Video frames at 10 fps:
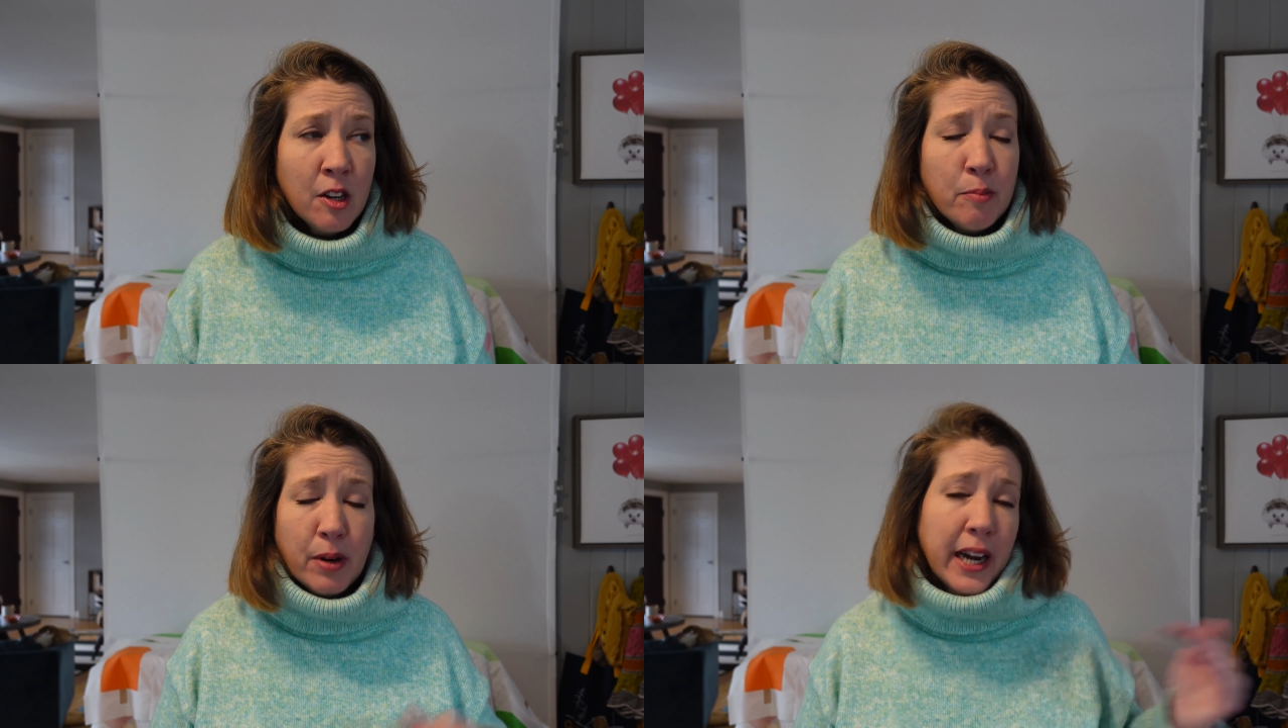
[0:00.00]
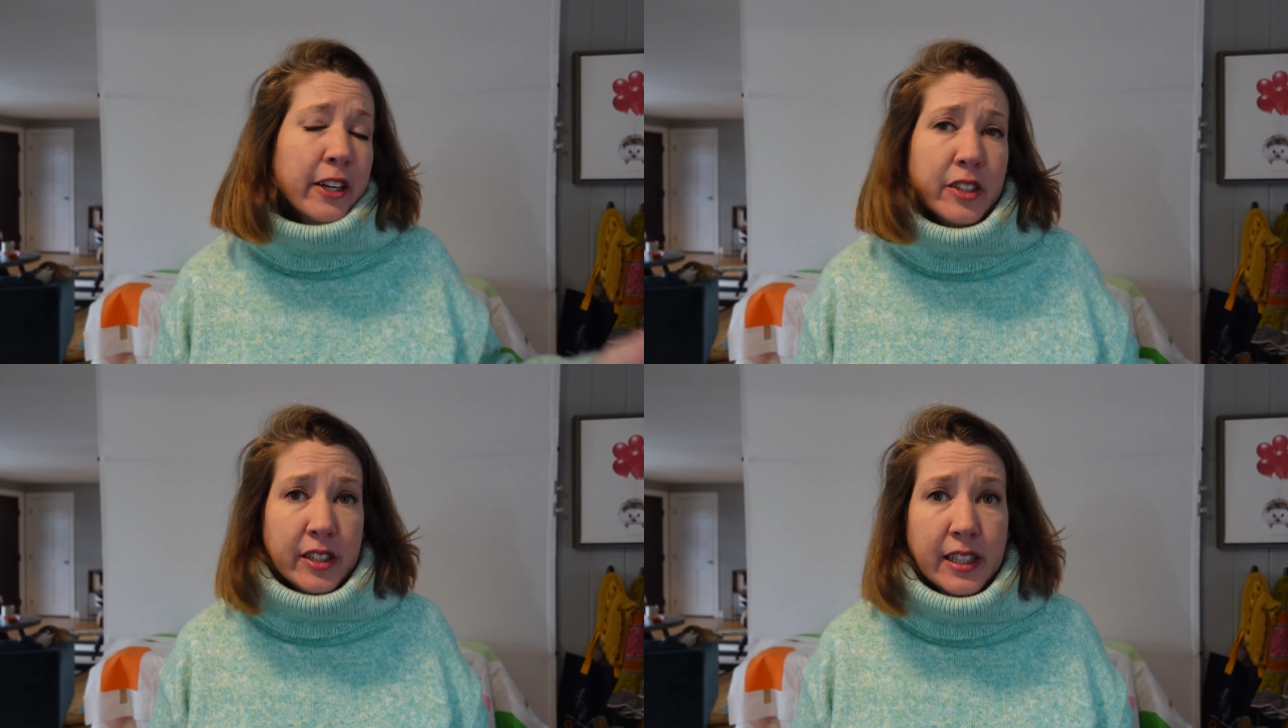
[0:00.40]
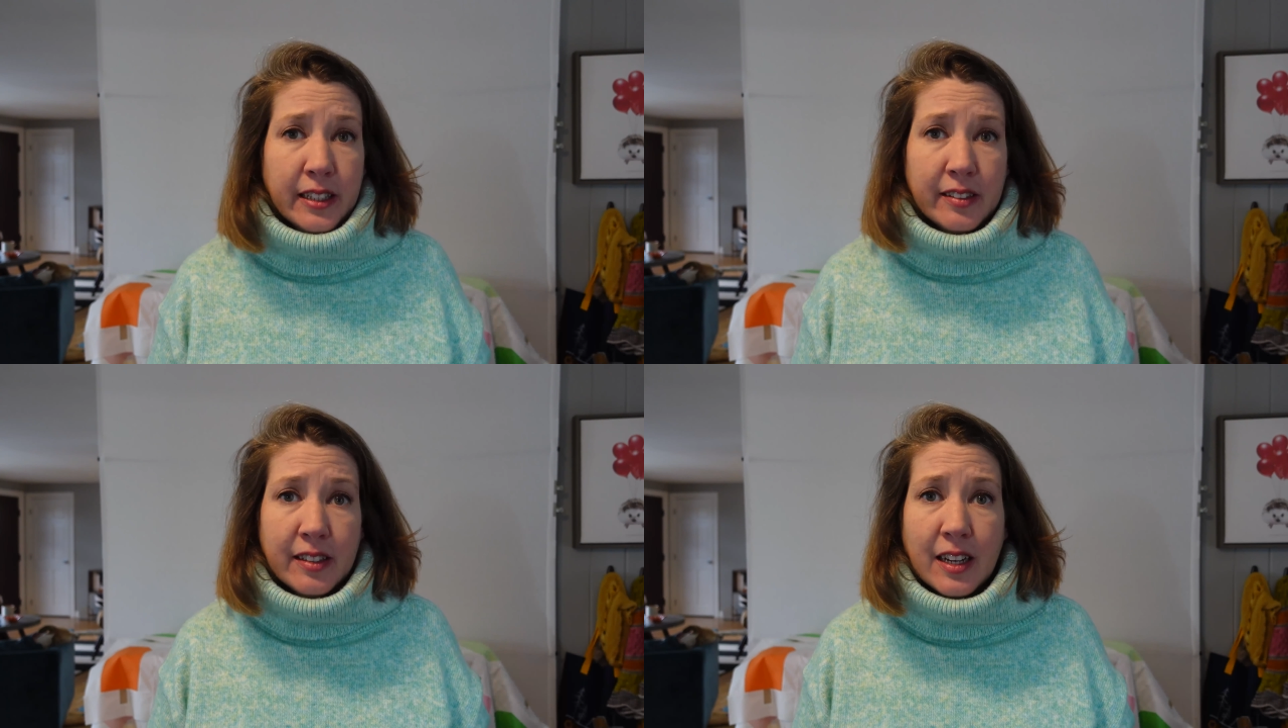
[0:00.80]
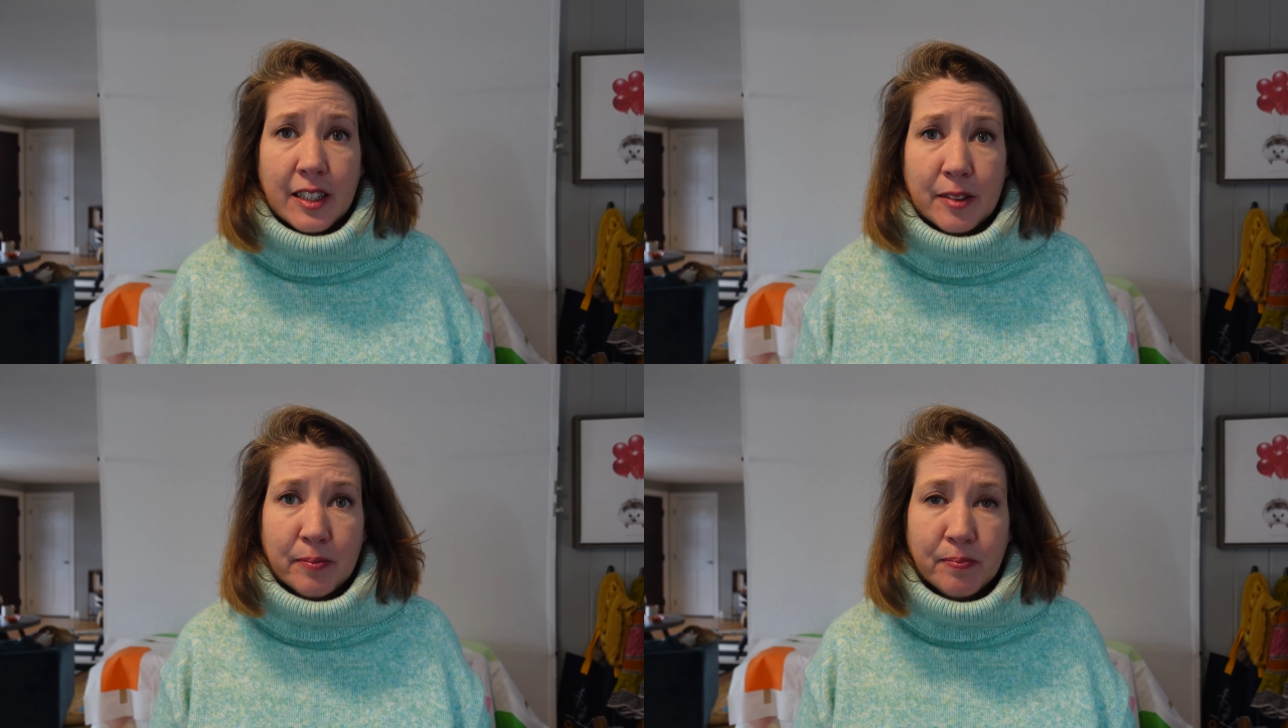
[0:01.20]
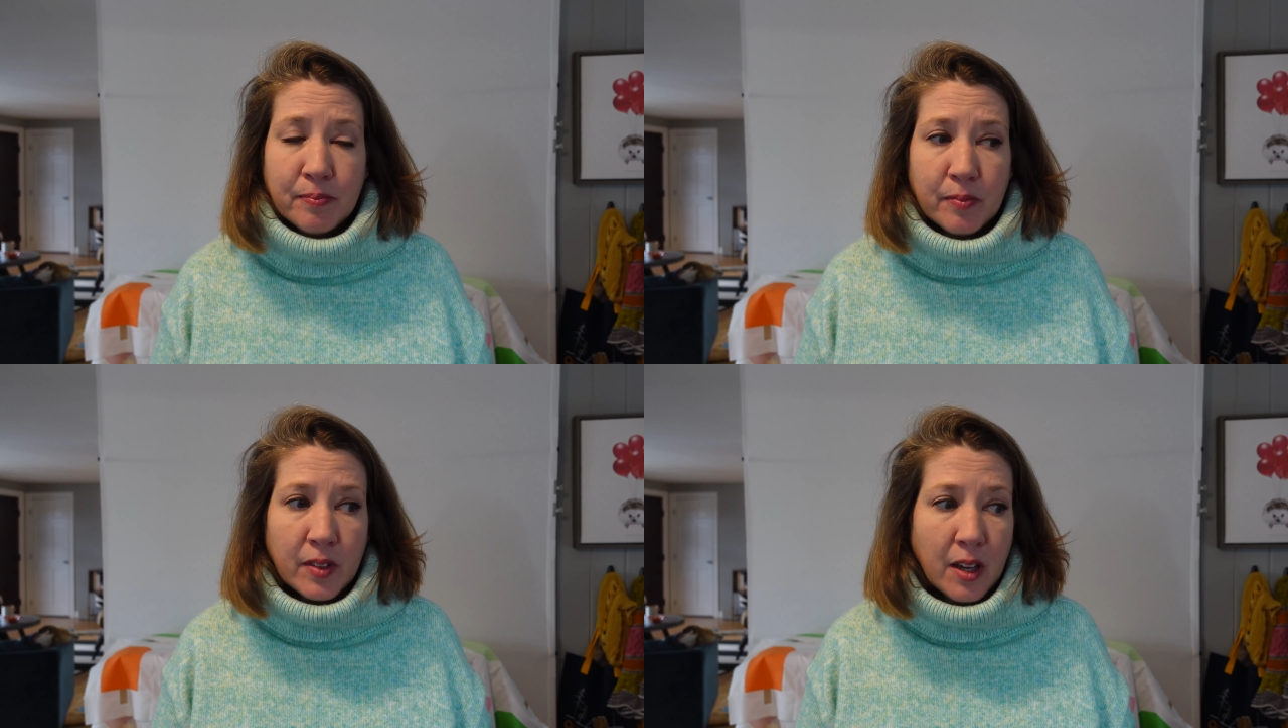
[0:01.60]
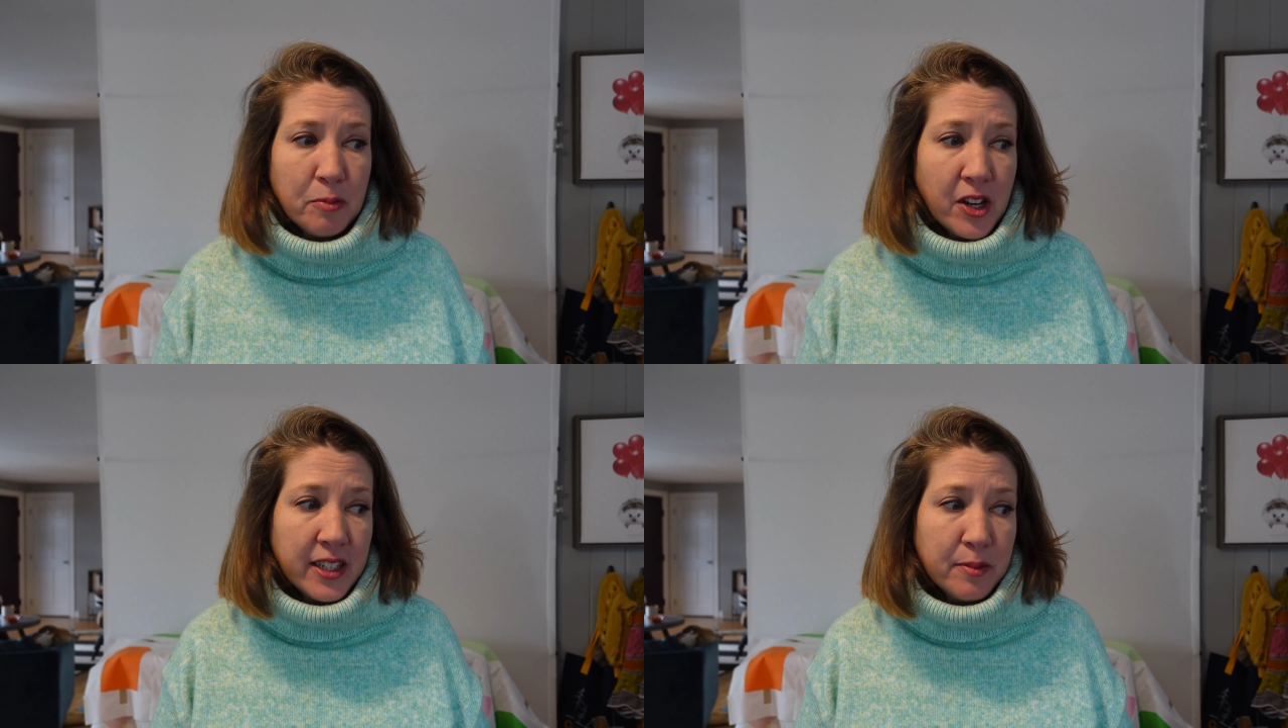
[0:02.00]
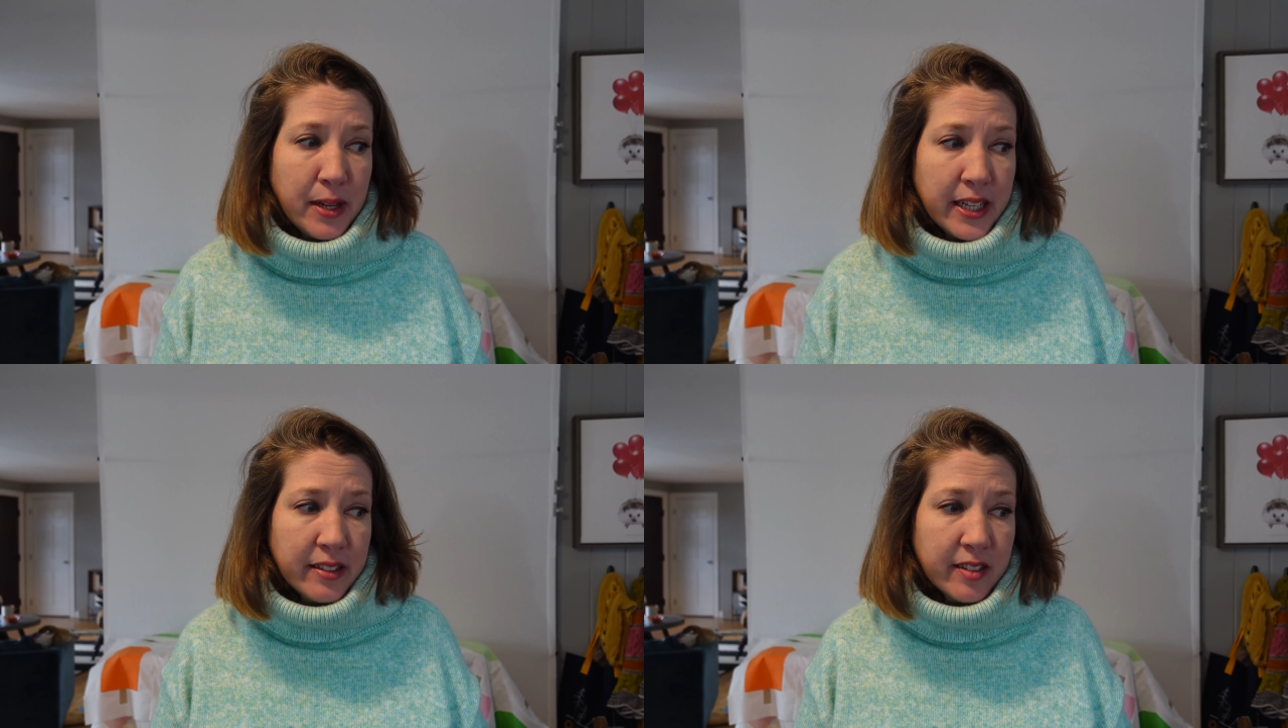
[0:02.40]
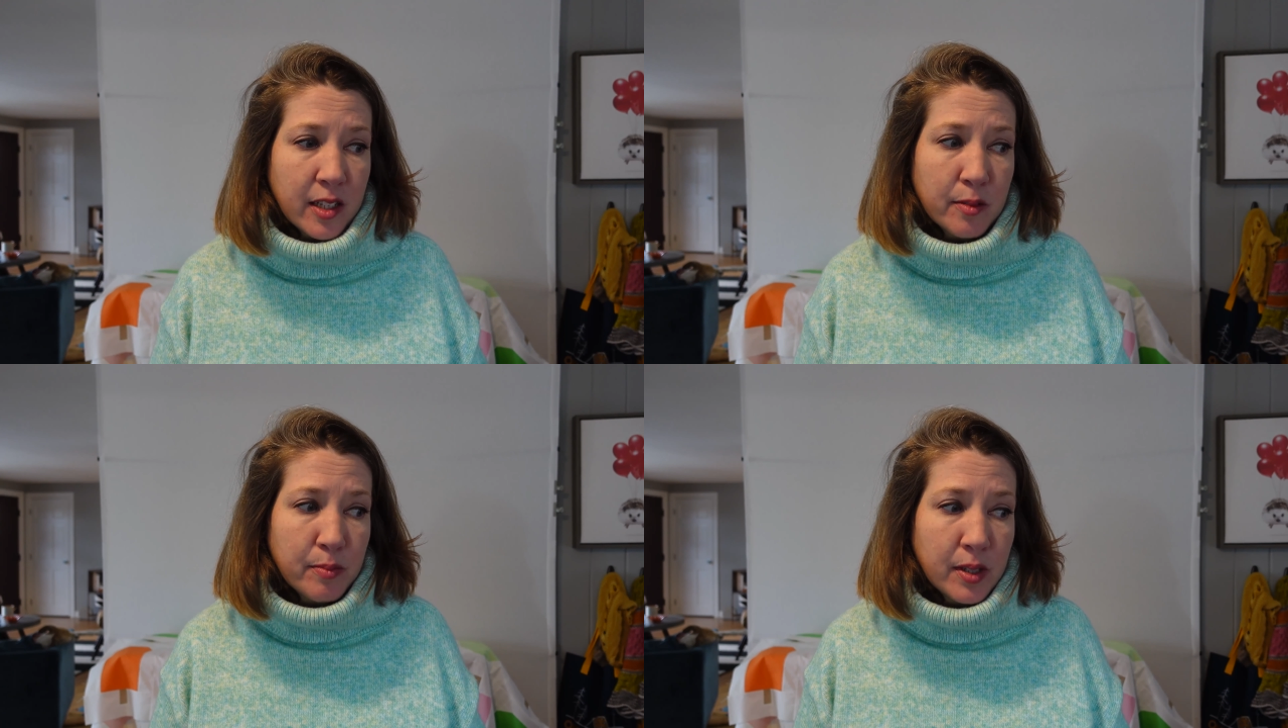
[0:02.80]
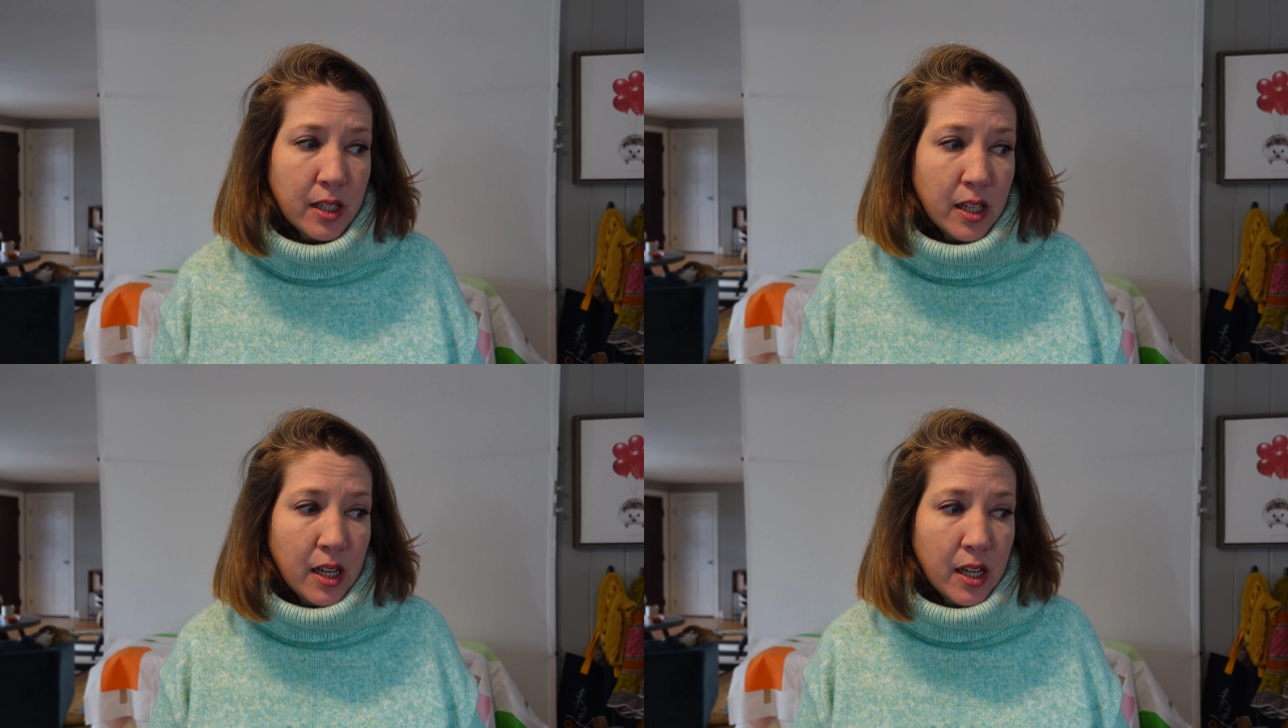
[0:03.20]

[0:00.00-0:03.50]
Prior to this, I'm trying to make some